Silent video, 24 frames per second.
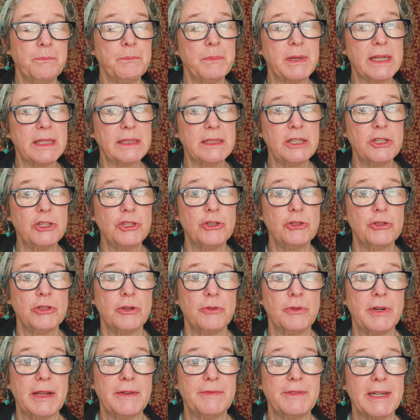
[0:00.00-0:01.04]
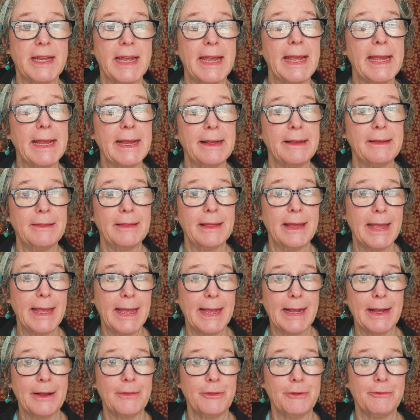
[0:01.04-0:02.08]
But at least you don't have to
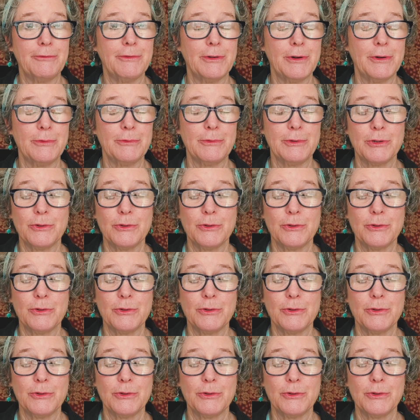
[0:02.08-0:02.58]
hang on the phone to